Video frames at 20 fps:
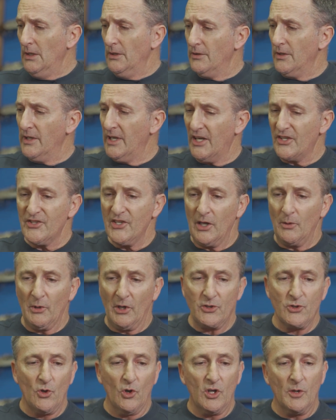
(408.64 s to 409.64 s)
The next thing I
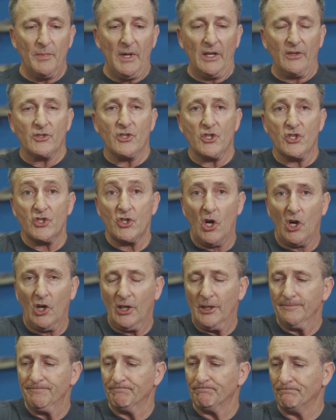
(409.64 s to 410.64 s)
want to talk about is the
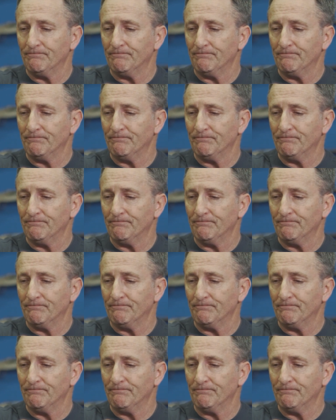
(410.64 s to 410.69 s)
stock.